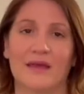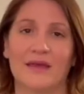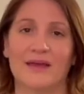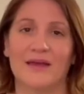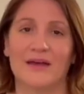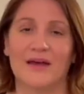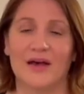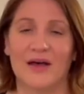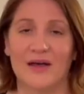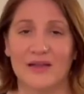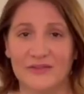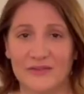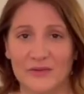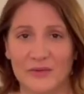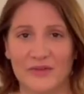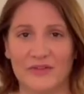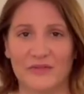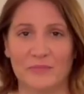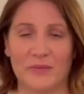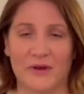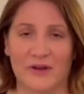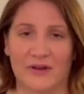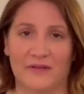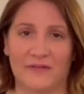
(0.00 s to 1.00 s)
Also, as
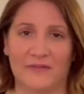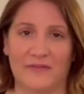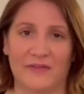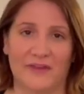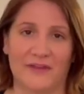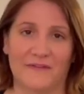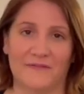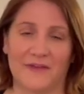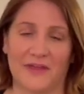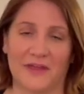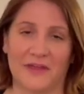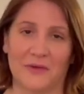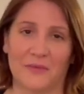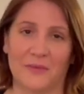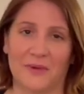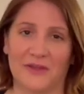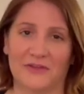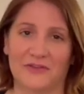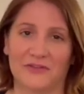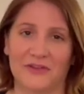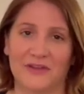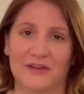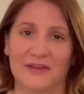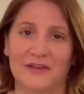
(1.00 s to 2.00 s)
part of the
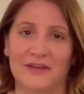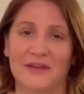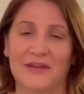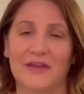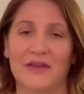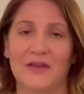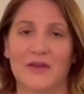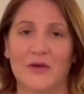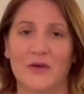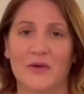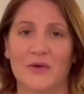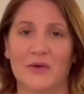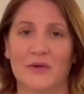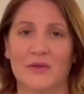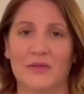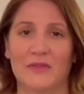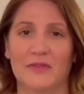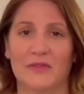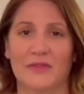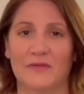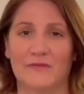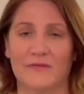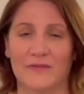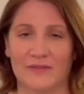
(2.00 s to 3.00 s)
evaluation,
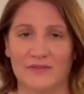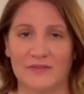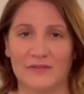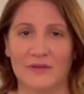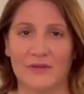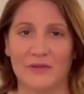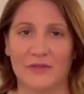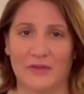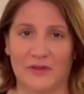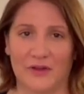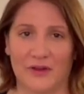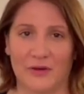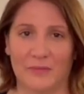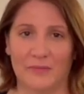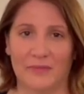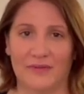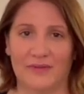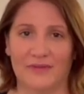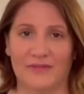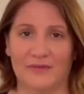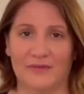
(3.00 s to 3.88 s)
the physical therapist